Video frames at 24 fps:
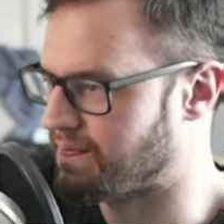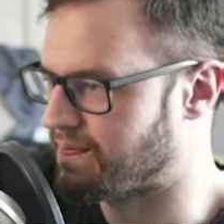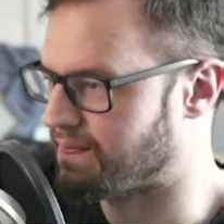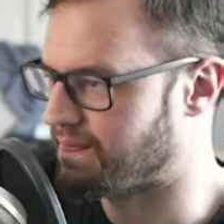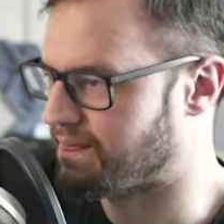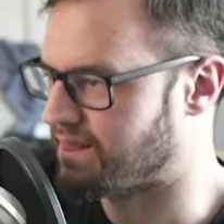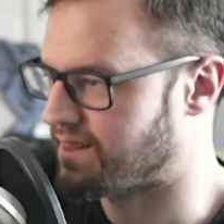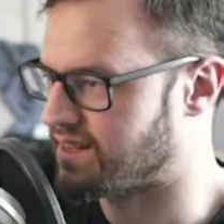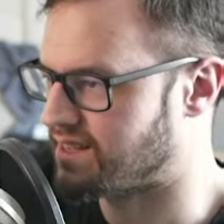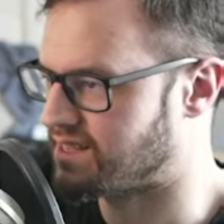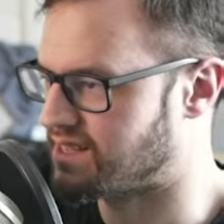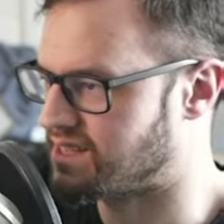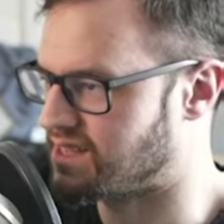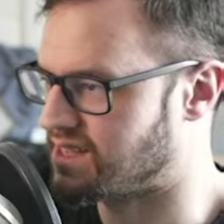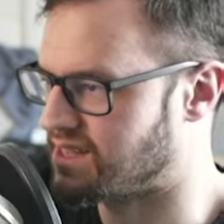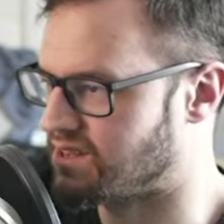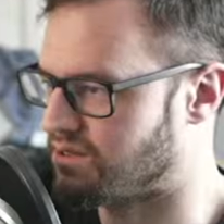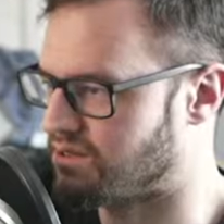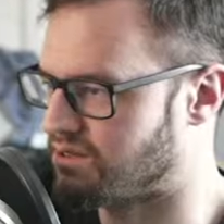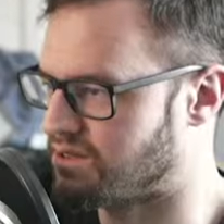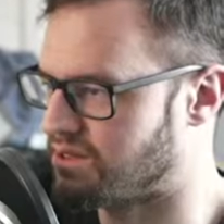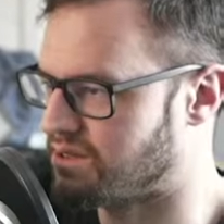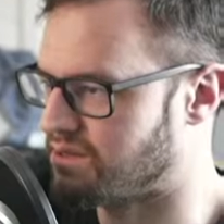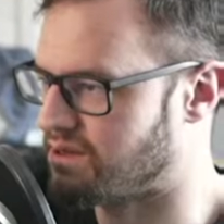guess the
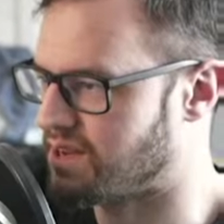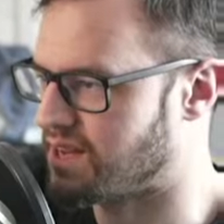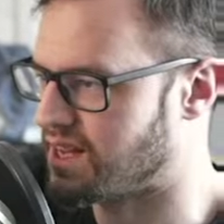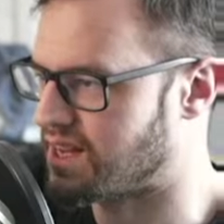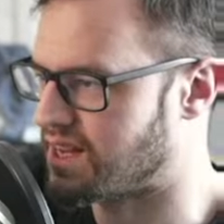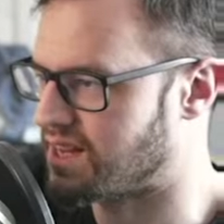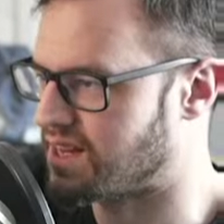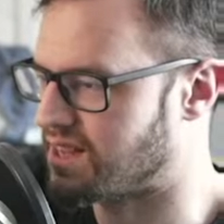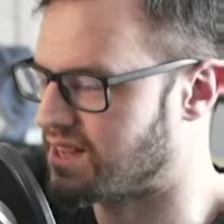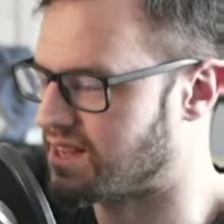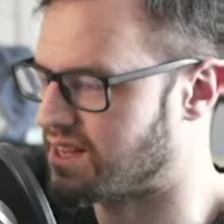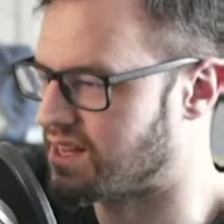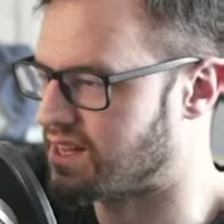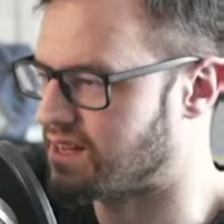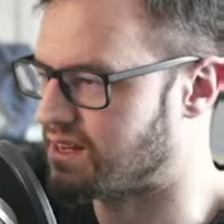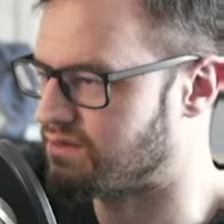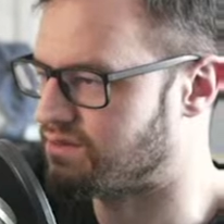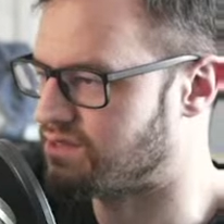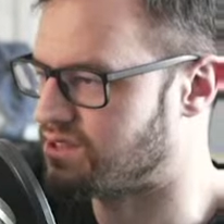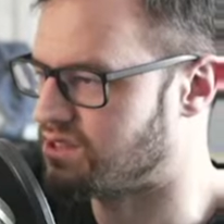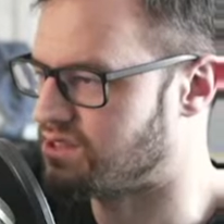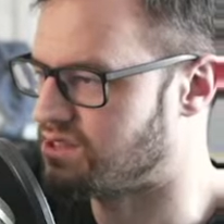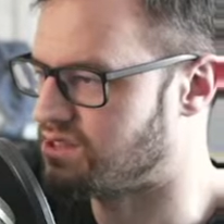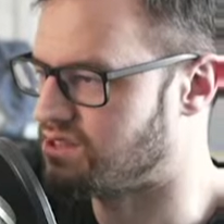only way I can think of
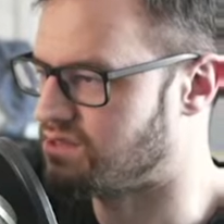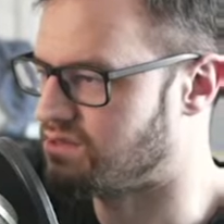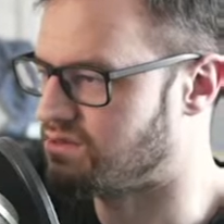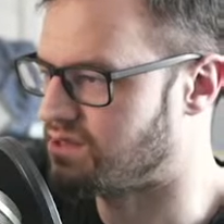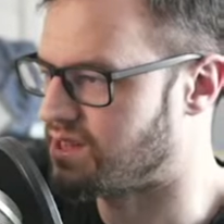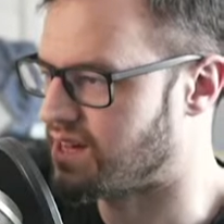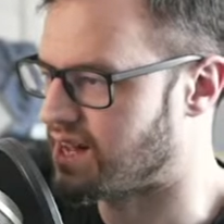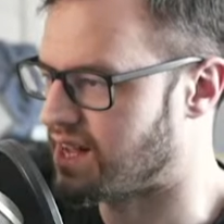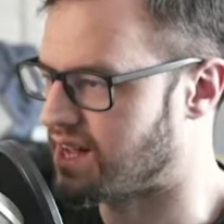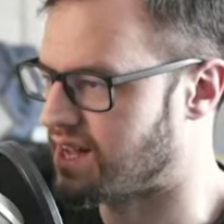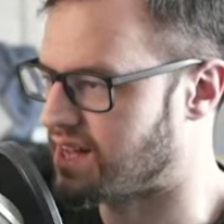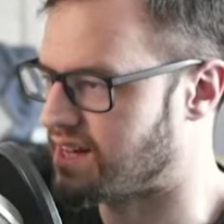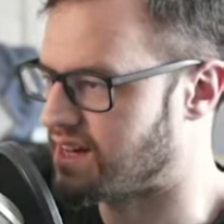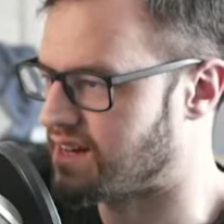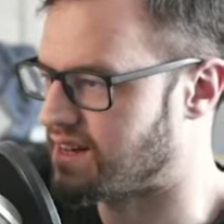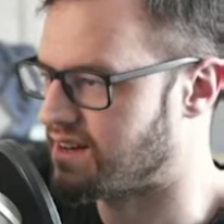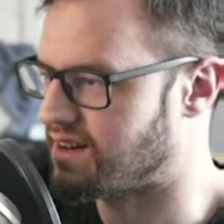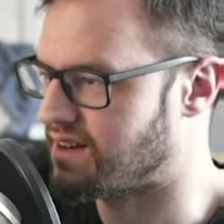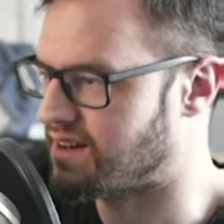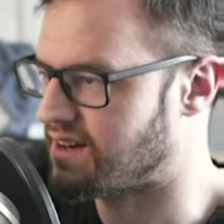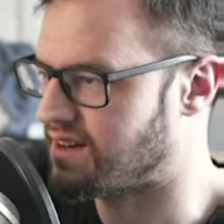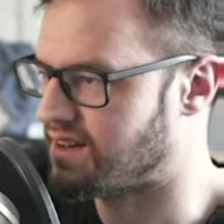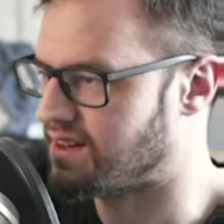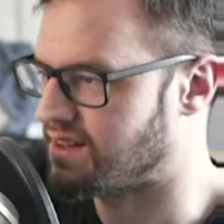to do that
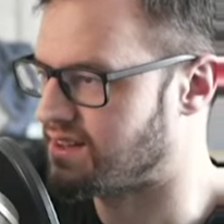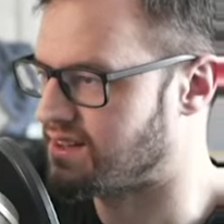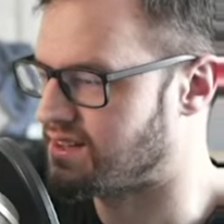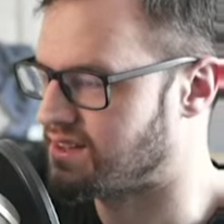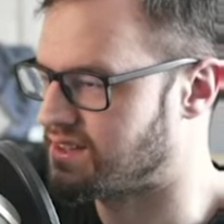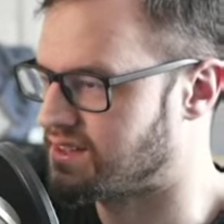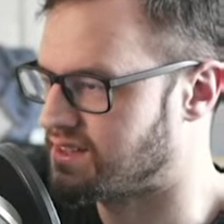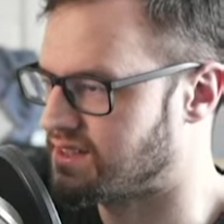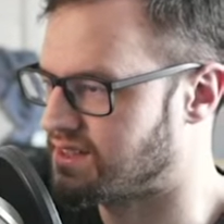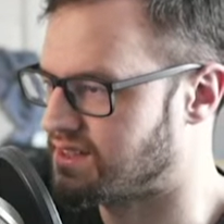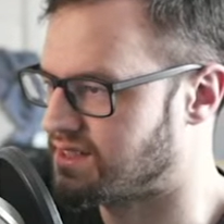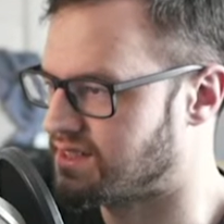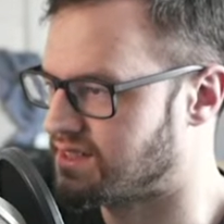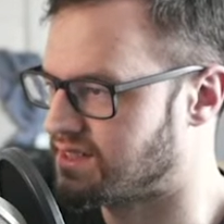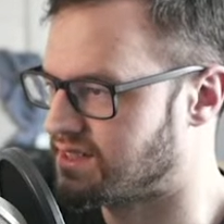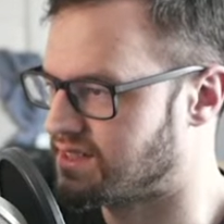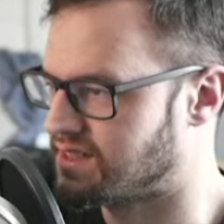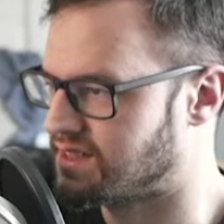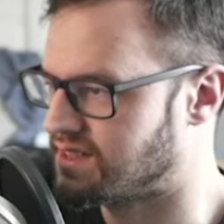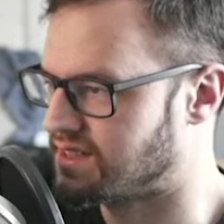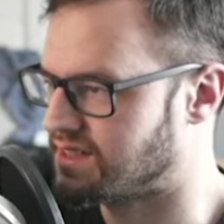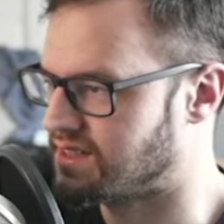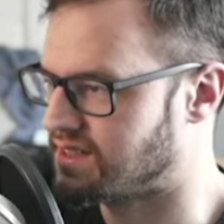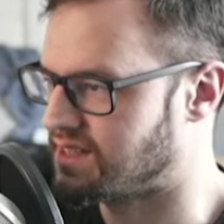
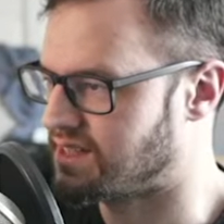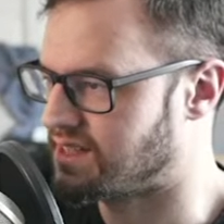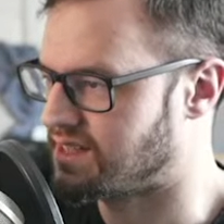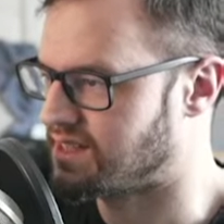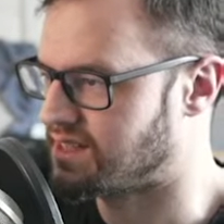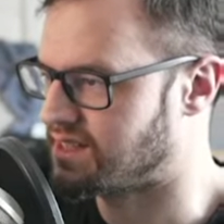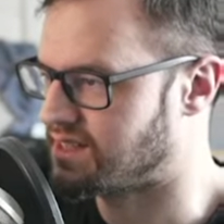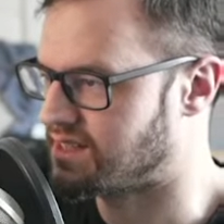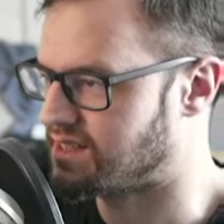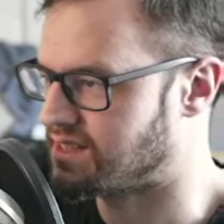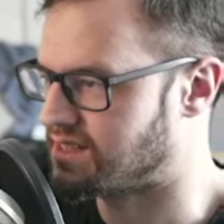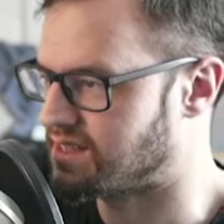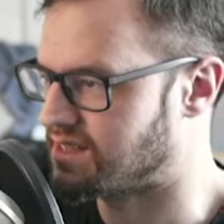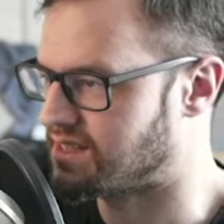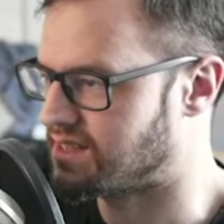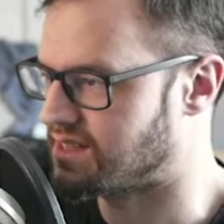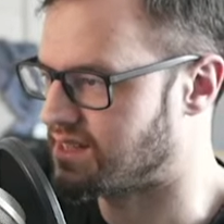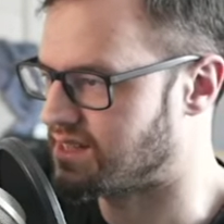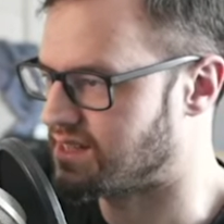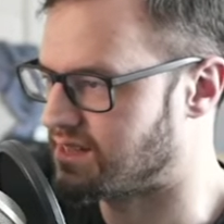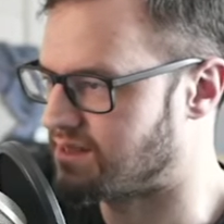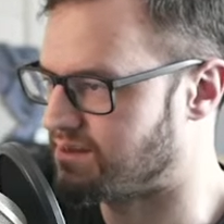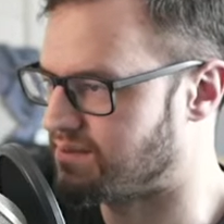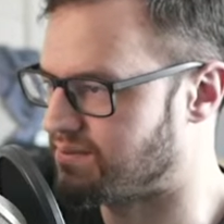is
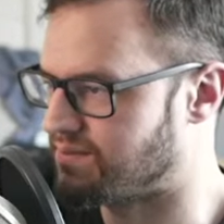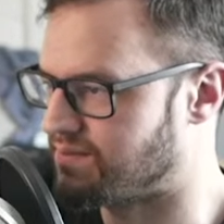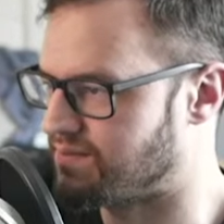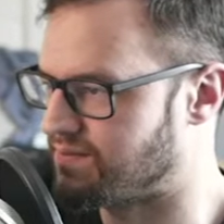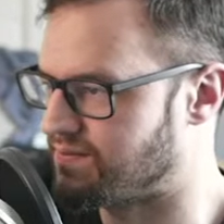to